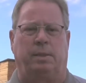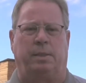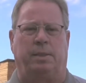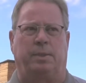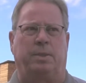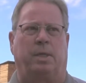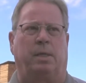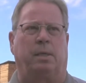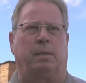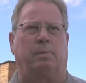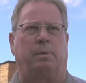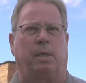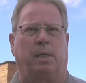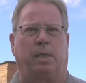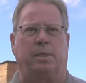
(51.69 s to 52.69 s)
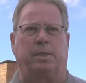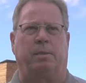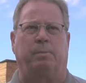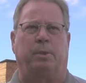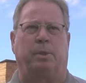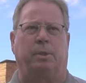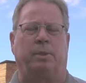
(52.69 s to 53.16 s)
is on a
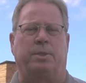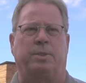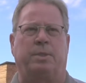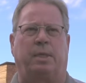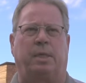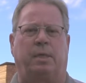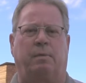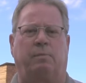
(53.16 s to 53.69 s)
timber is